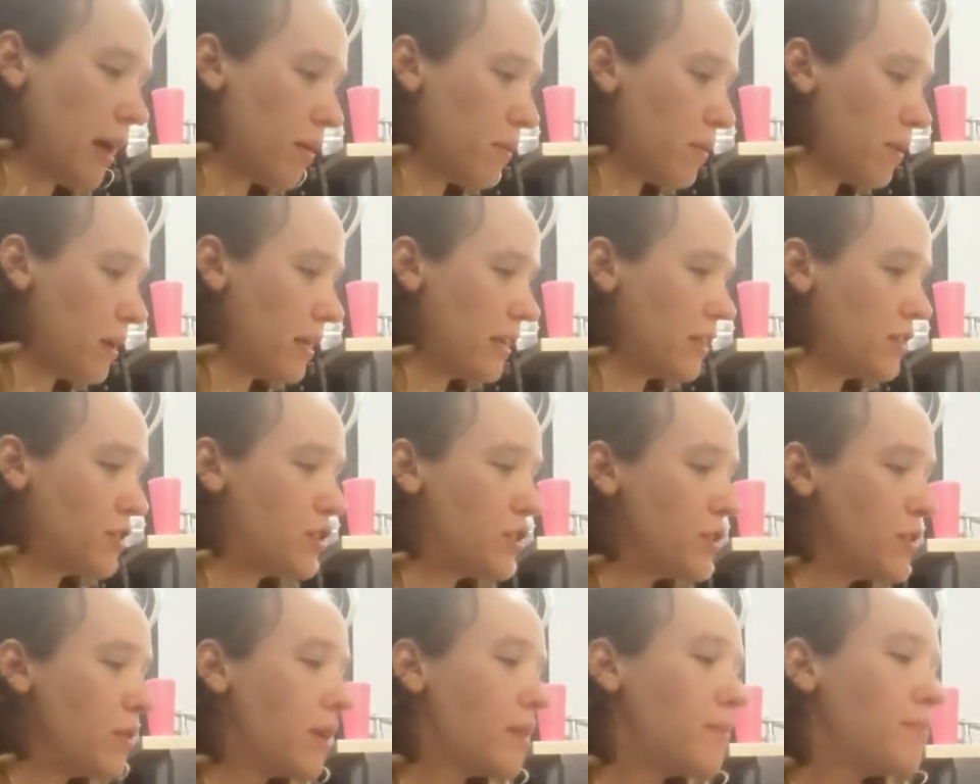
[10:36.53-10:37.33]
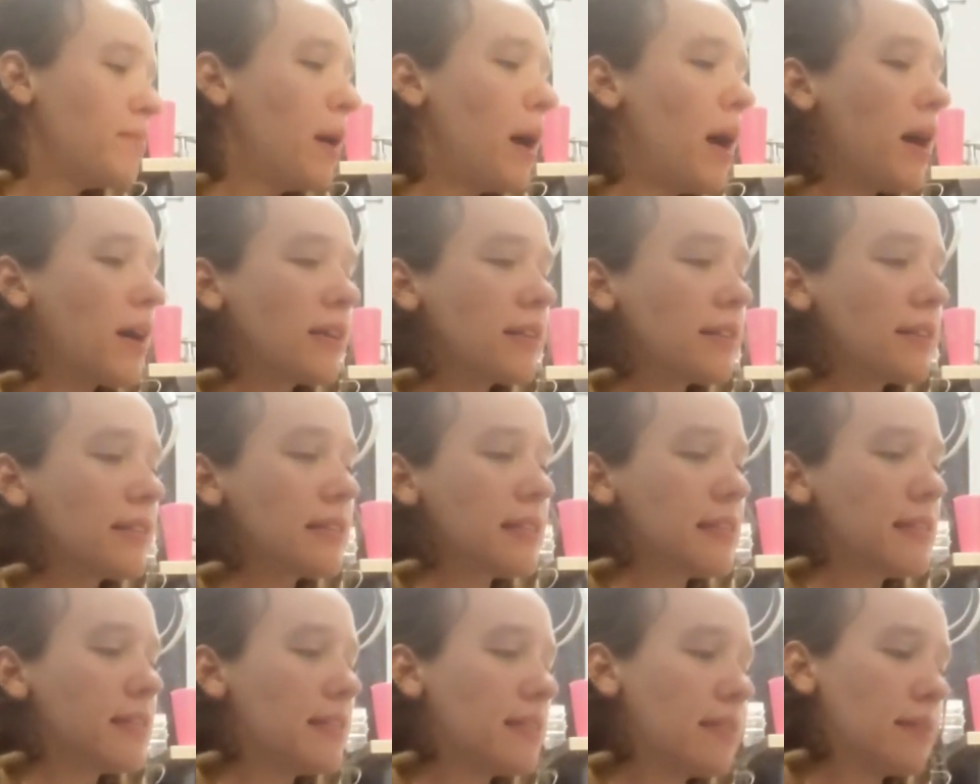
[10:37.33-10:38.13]
I wanted to unbox
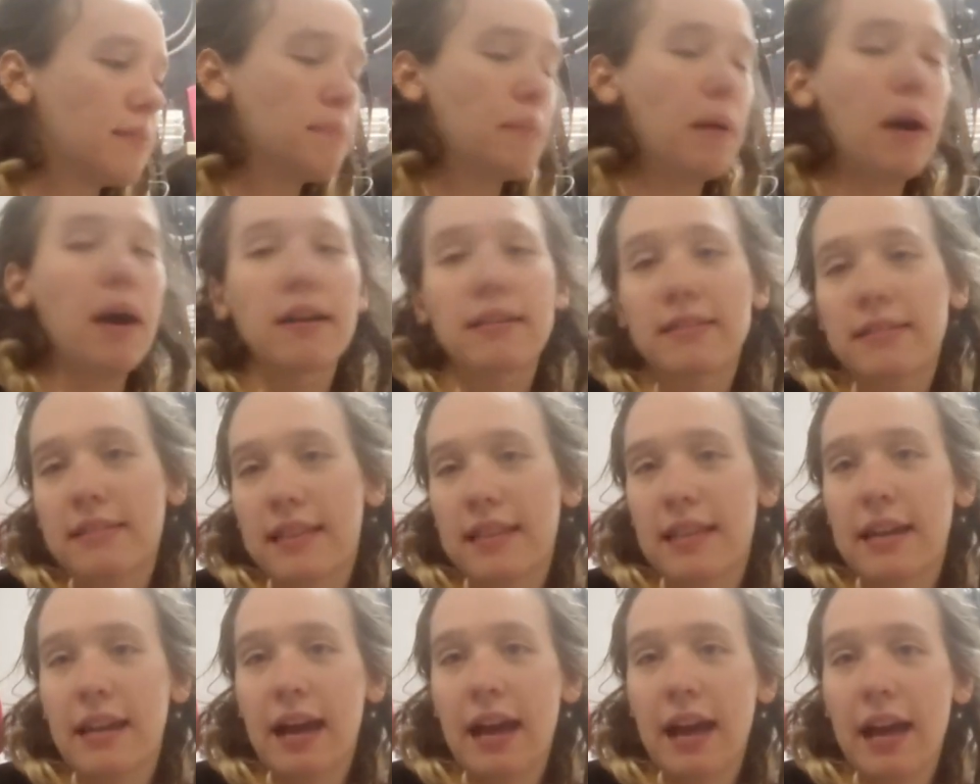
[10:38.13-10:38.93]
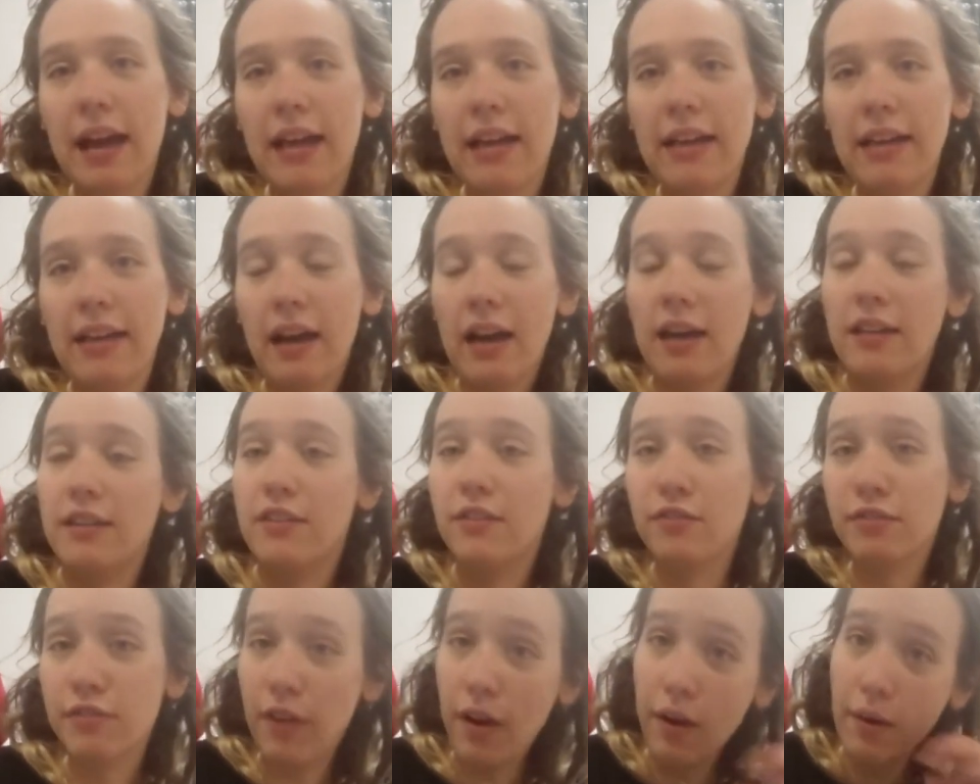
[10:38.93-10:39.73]
this box that I
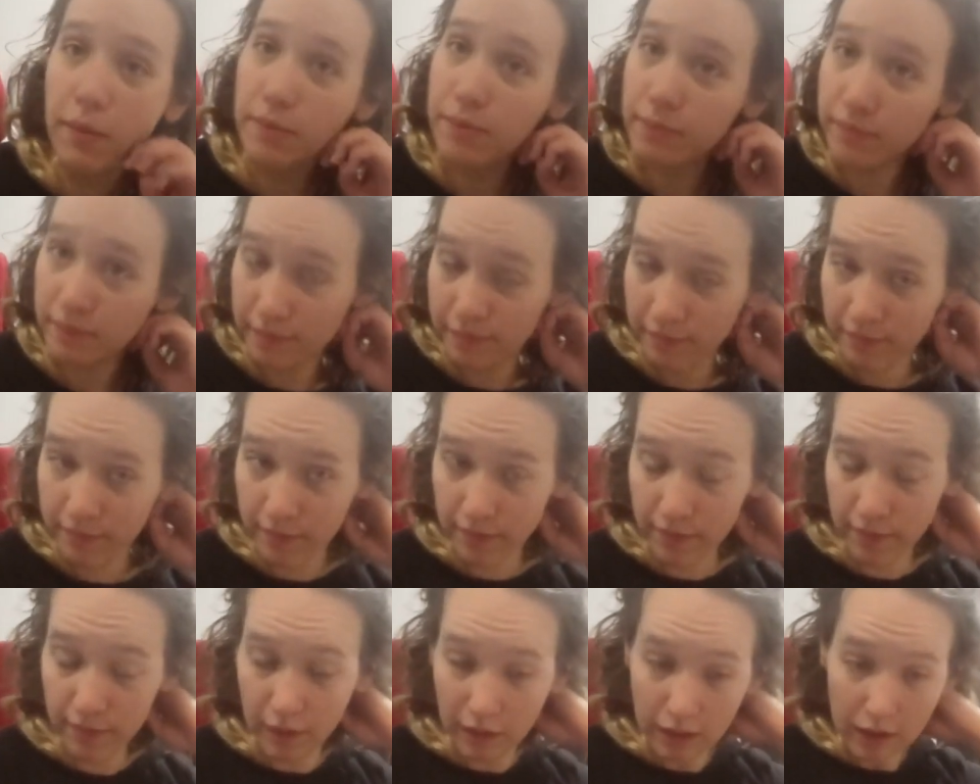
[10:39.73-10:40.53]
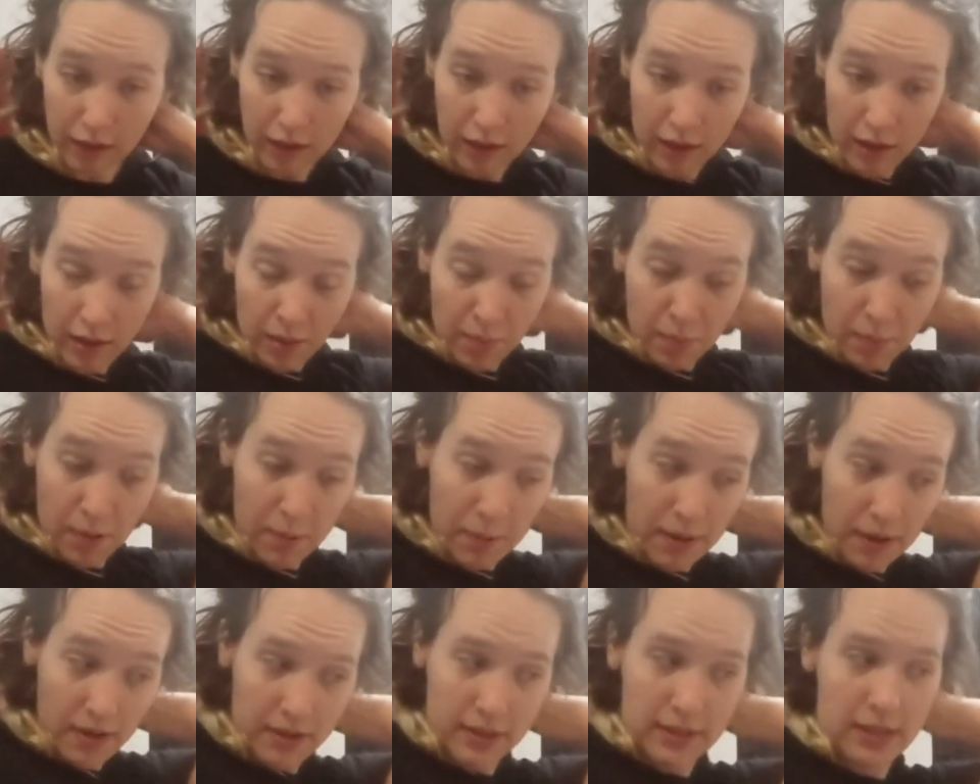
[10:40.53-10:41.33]
got from
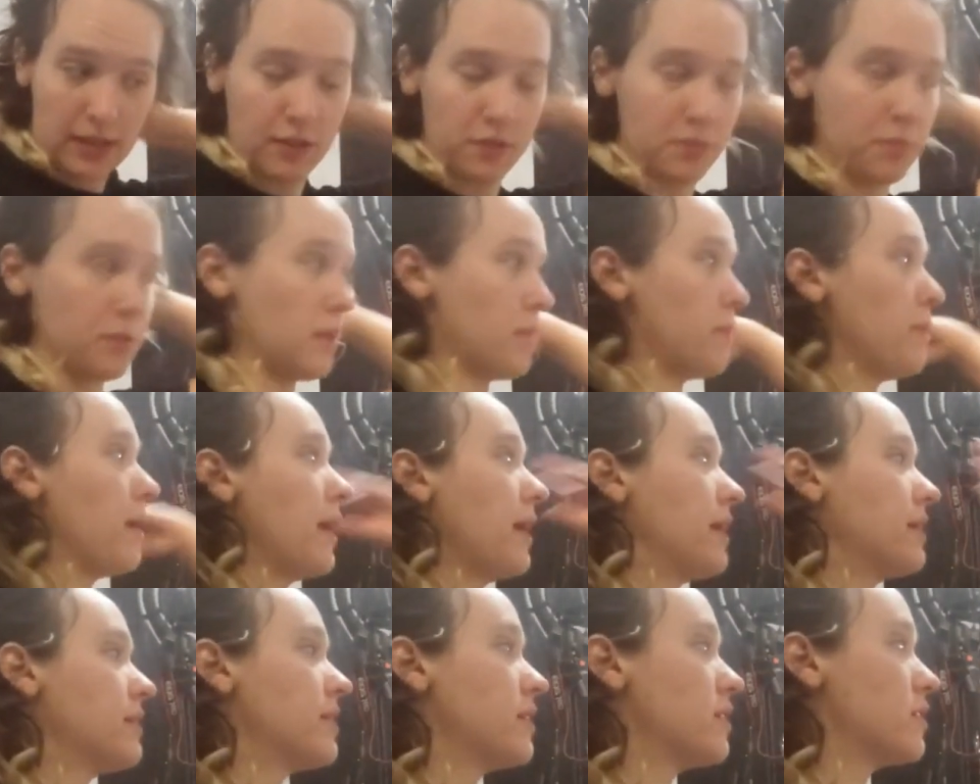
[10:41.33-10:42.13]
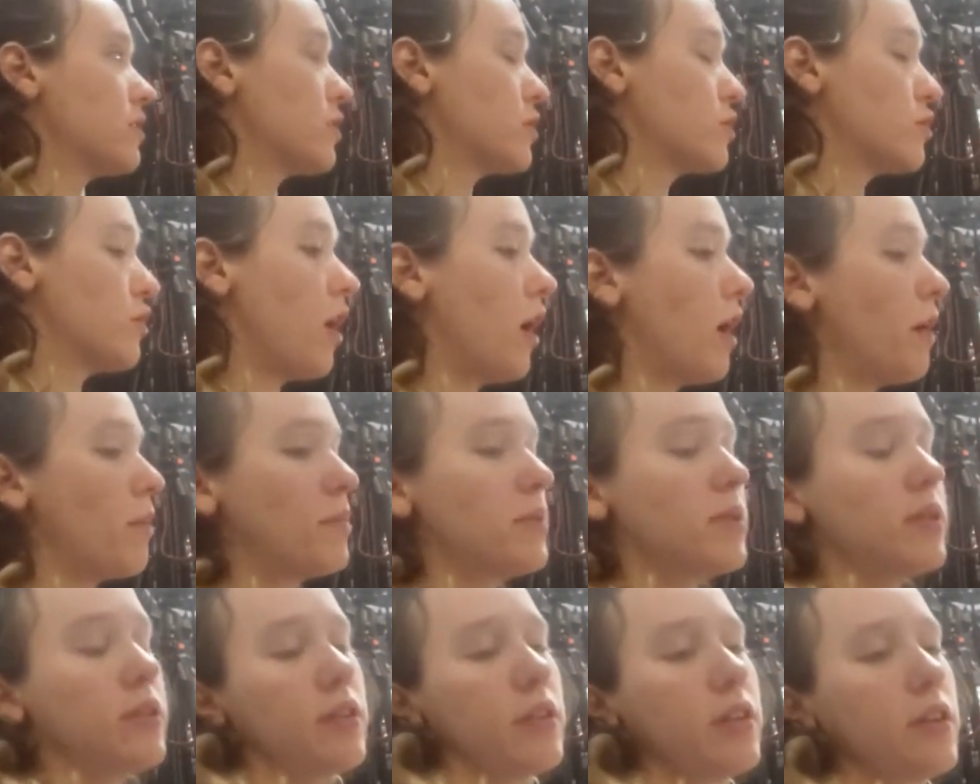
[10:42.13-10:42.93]
my parents' house when my sister
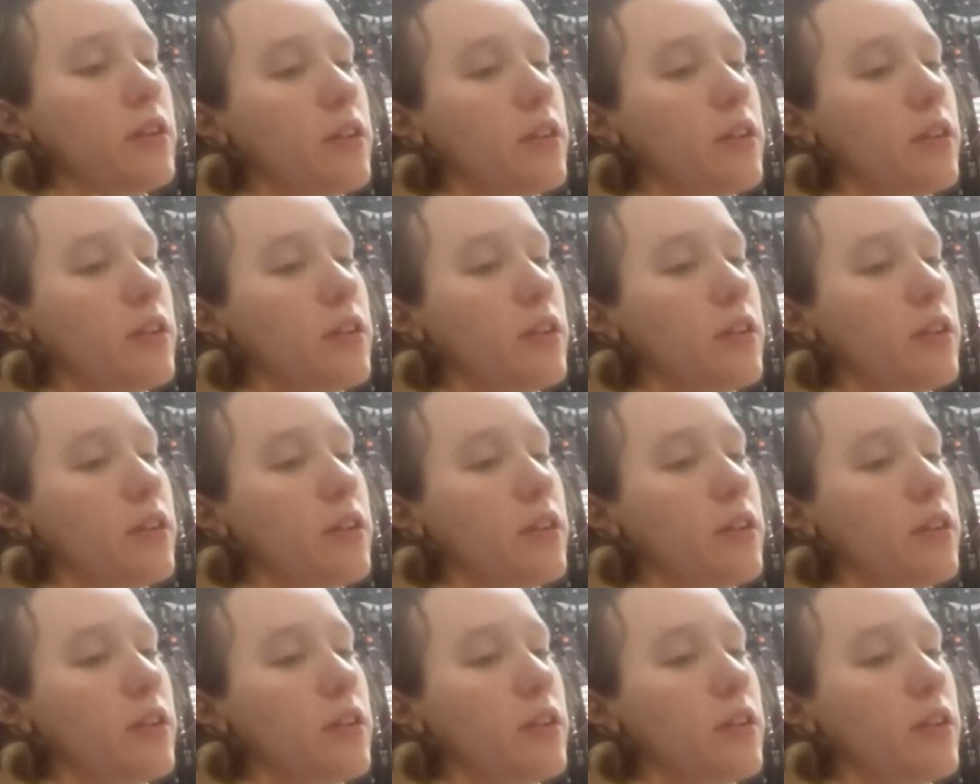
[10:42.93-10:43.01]
dropped